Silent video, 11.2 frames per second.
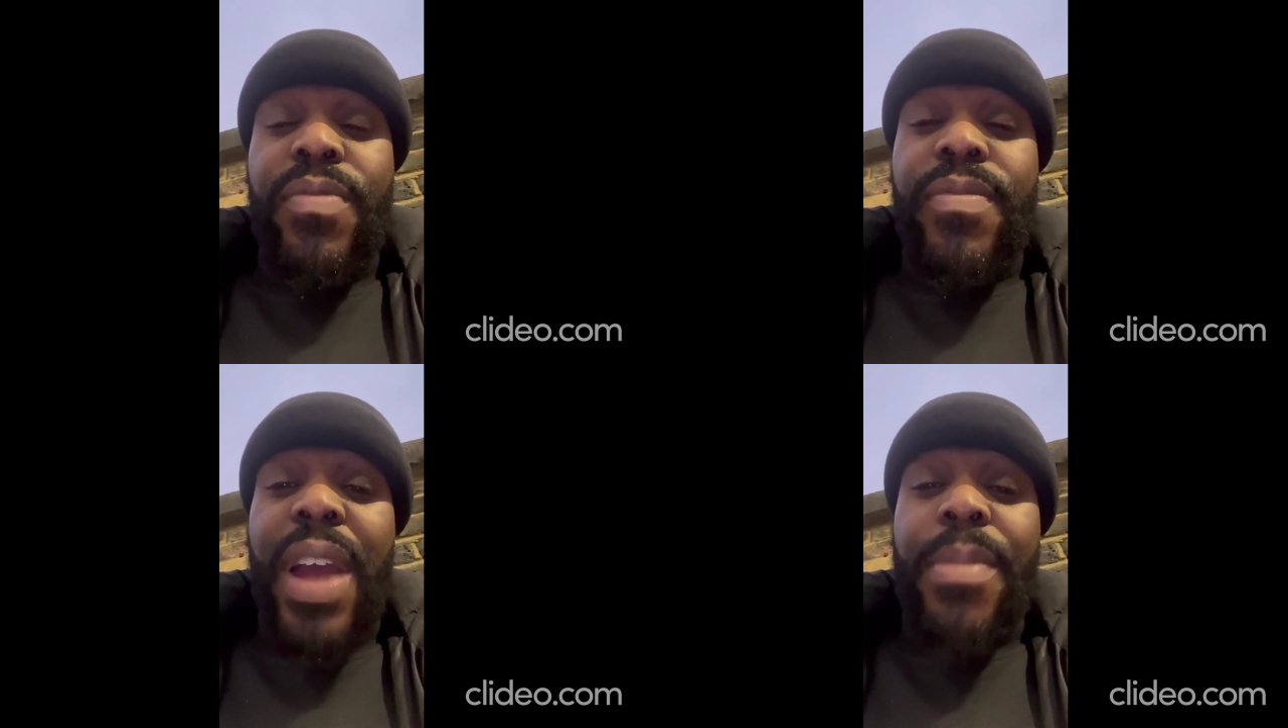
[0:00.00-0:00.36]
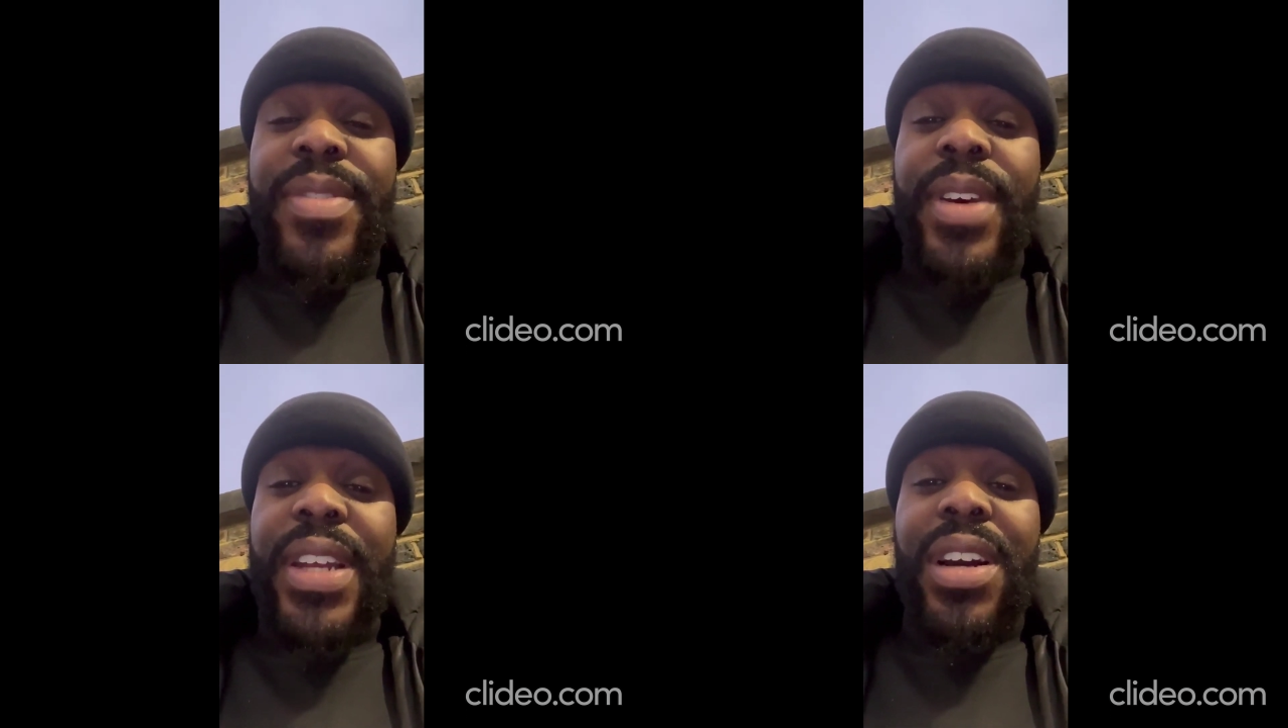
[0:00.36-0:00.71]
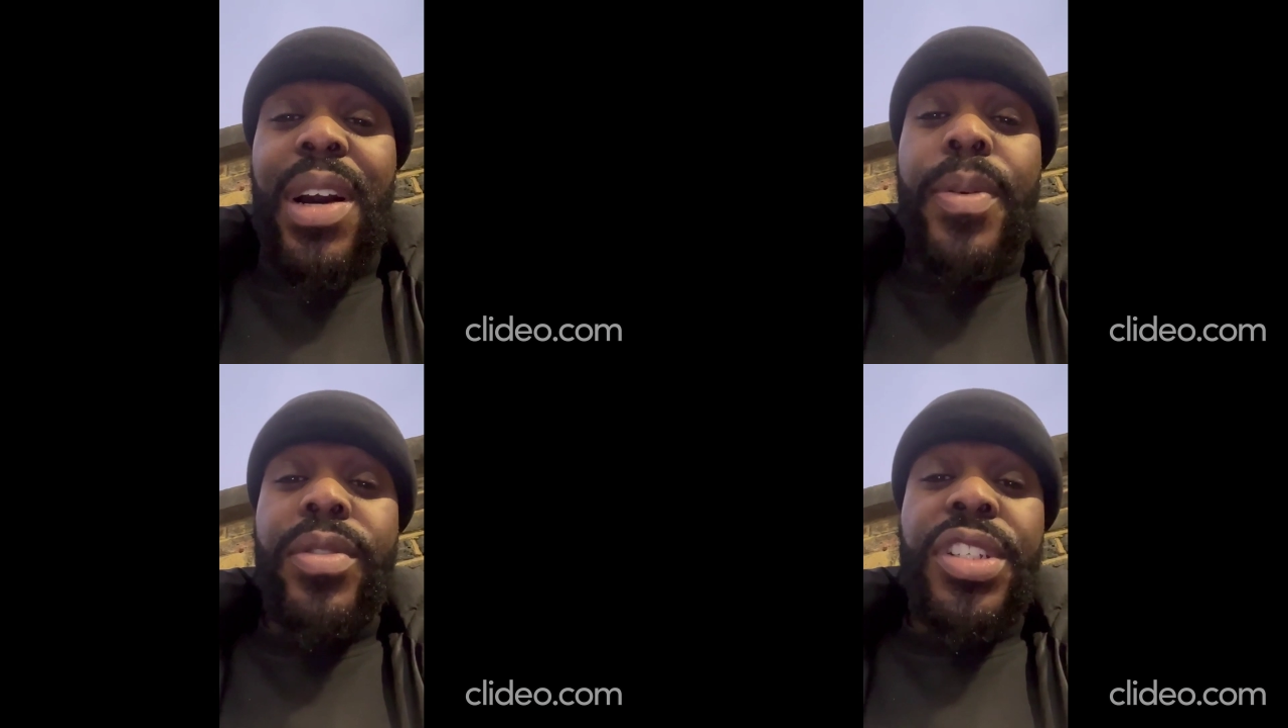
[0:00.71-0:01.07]
Ramsdale had a
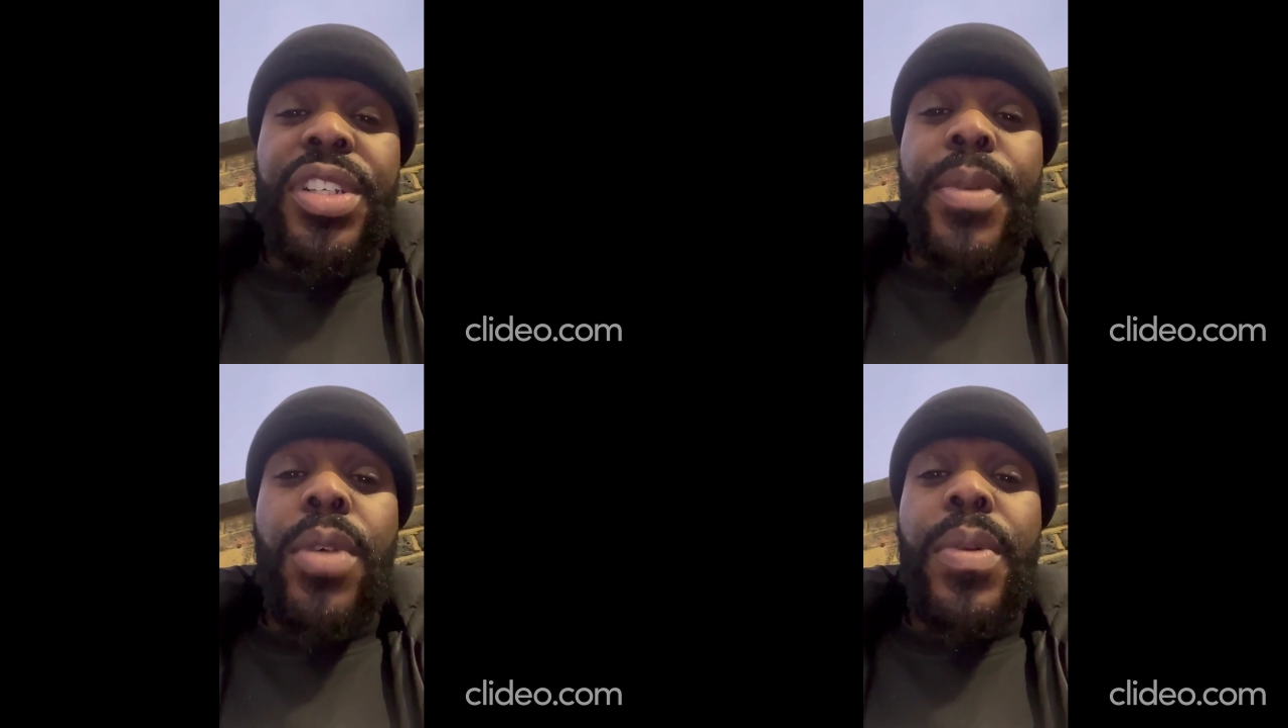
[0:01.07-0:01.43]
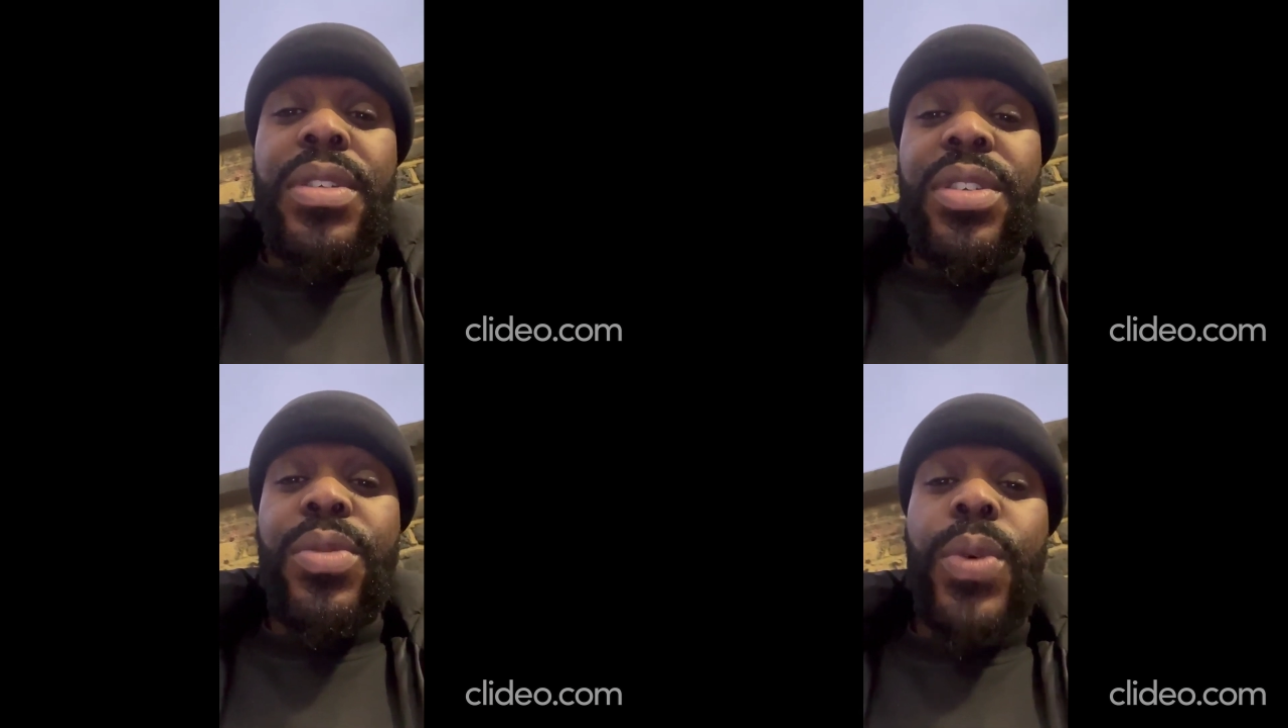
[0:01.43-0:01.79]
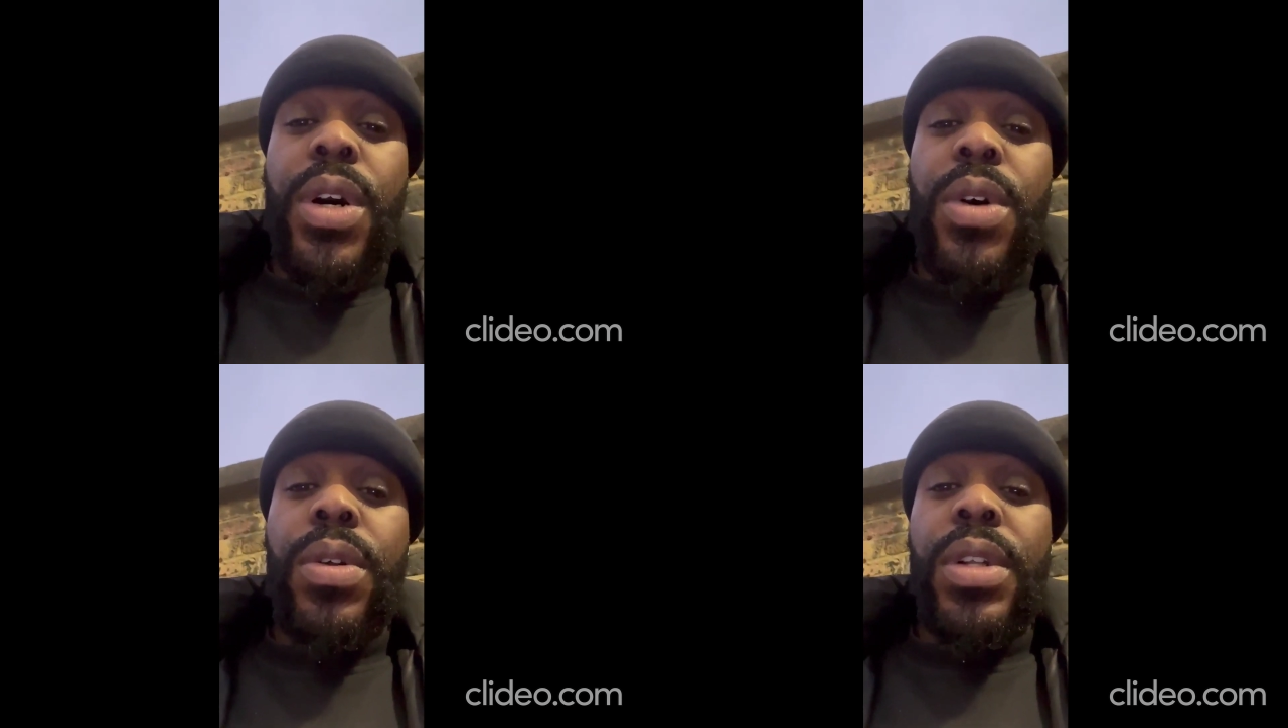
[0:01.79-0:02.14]
couple of dodgy moments as
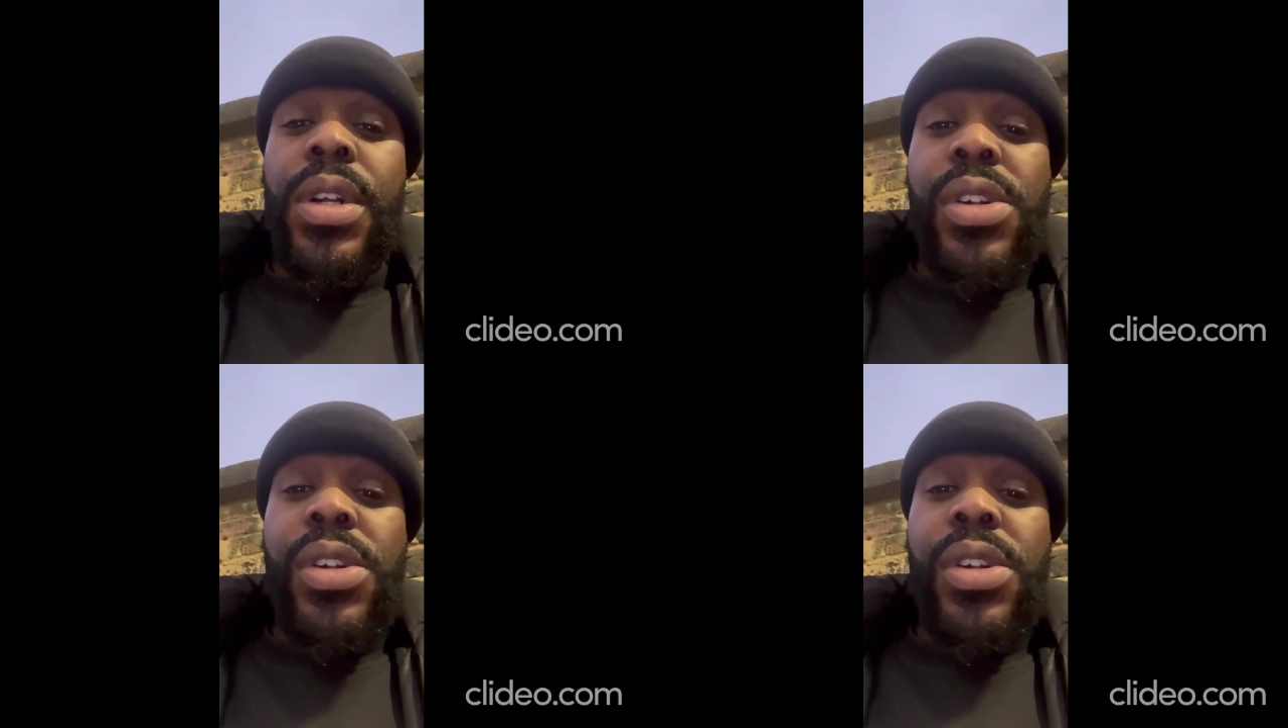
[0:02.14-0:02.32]
well.